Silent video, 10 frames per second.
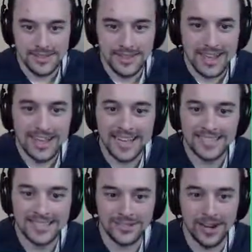
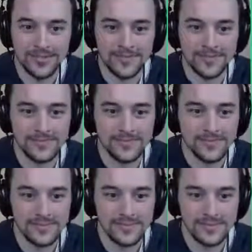That's just rough.
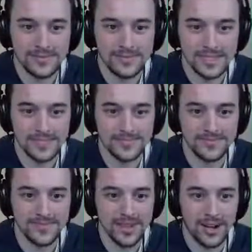So,
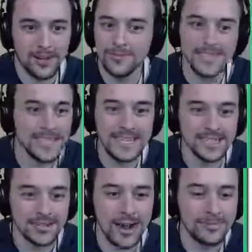all we need
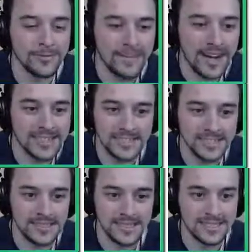is a grab from Fox
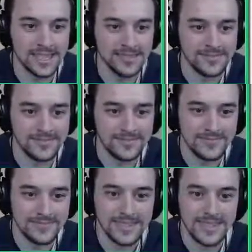and it's done.
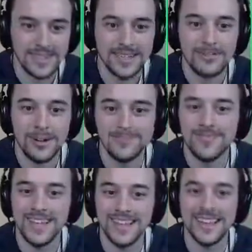Well,
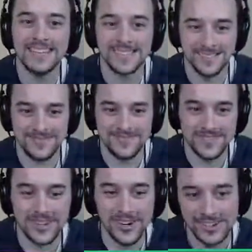unless
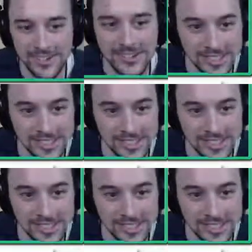Sonar screws it